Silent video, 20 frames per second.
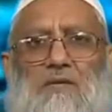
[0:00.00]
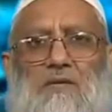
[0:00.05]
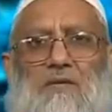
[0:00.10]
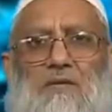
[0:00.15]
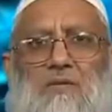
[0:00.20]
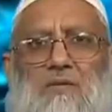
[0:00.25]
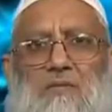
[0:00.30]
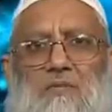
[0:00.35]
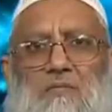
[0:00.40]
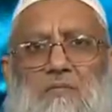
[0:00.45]

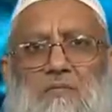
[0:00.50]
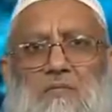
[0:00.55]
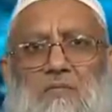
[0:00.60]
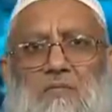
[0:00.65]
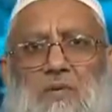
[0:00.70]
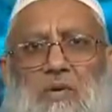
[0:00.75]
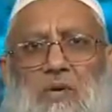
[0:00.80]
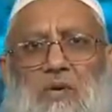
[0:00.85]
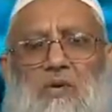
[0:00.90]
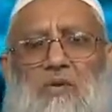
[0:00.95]

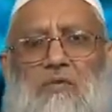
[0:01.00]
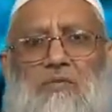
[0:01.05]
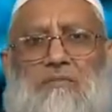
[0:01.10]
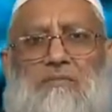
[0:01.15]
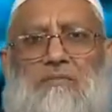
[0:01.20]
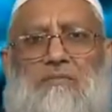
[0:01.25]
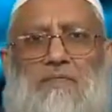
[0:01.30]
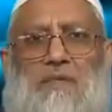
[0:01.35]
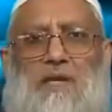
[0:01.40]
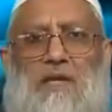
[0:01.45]
blow
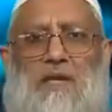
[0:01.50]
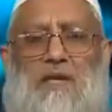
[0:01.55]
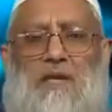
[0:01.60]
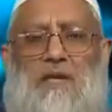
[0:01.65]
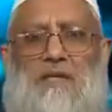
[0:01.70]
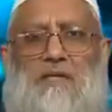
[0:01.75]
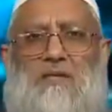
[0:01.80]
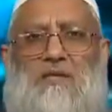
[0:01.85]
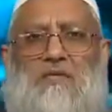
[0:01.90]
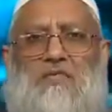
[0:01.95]

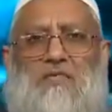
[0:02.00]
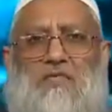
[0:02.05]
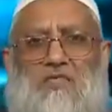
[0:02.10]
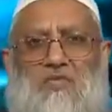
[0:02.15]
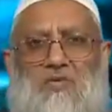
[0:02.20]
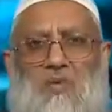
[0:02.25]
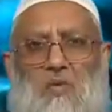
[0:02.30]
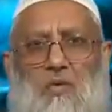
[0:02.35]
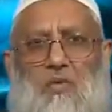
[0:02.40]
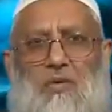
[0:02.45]
the
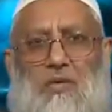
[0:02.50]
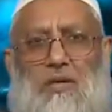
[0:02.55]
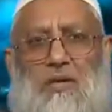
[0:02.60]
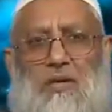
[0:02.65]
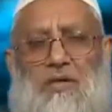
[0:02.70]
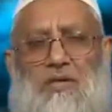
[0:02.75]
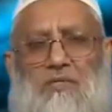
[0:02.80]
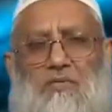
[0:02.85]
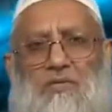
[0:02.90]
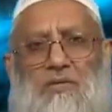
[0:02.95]
soul
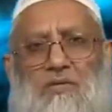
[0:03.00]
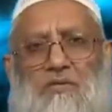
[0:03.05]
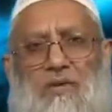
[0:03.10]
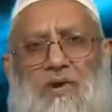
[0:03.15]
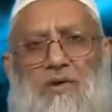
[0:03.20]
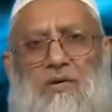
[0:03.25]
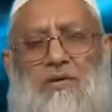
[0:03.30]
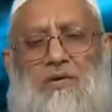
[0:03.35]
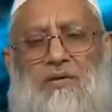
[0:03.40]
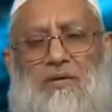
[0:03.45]
into the
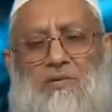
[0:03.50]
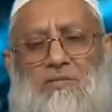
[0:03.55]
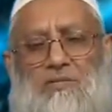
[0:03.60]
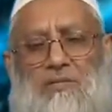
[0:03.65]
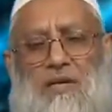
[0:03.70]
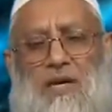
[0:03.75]
body